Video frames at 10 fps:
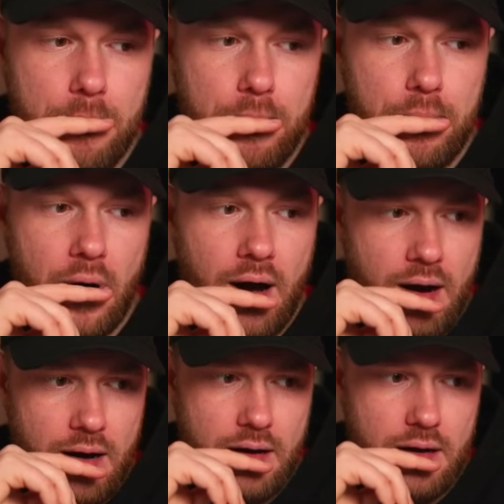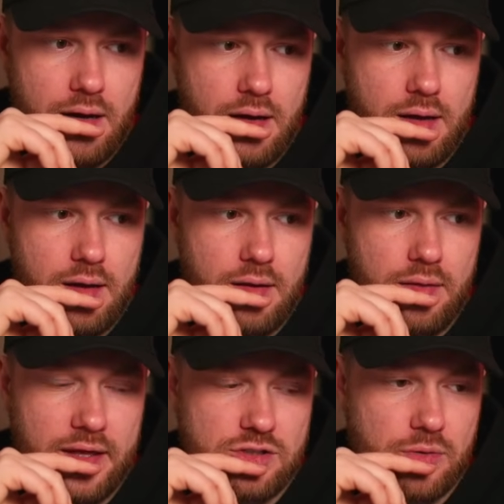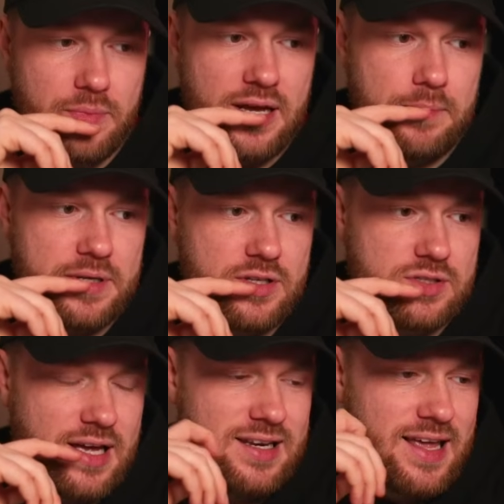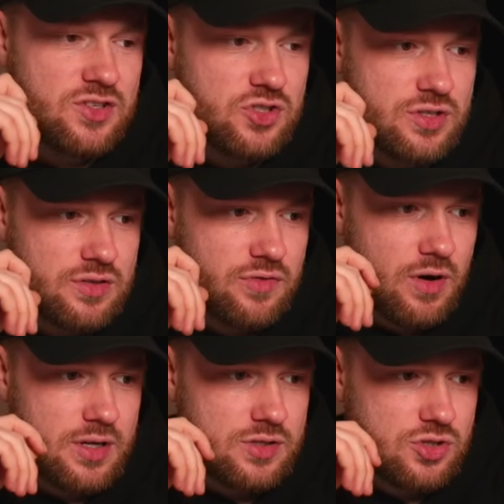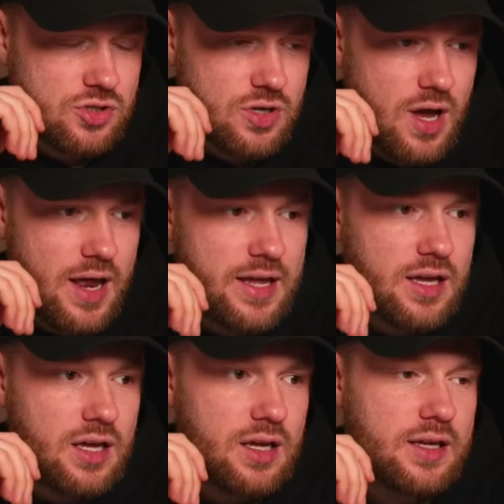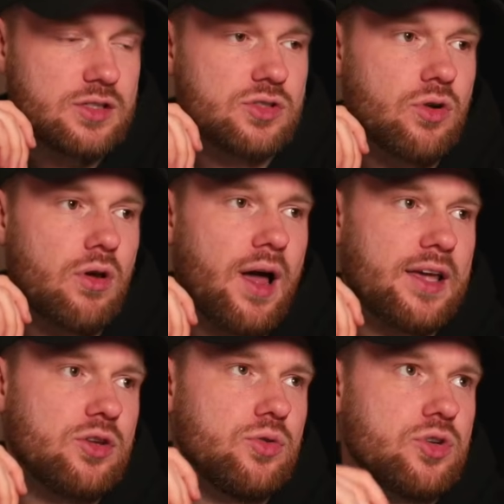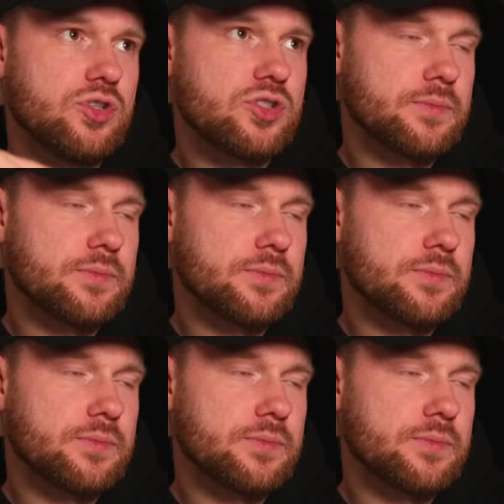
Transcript: but they dominated because they had an engine advantage, and it's not like you could...